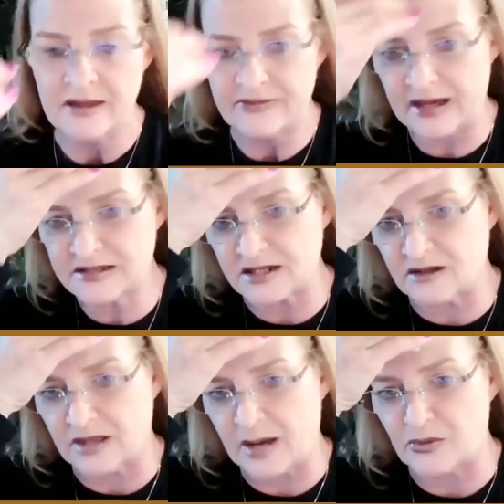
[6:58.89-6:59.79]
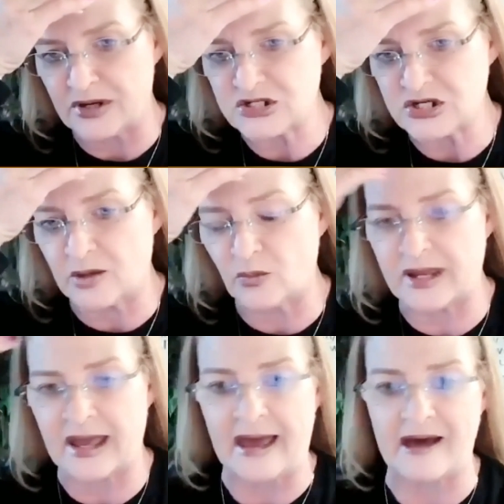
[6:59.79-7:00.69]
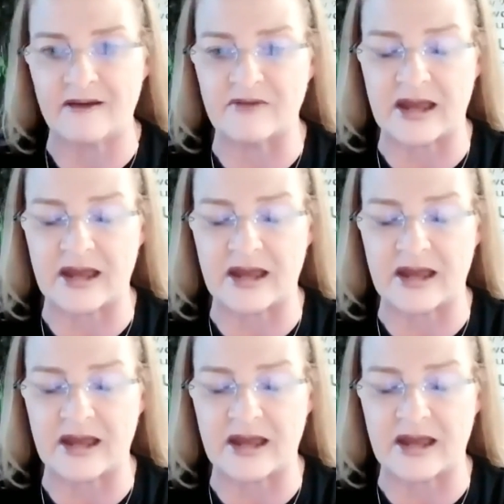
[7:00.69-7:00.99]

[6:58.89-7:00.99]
That's a collaboration that we have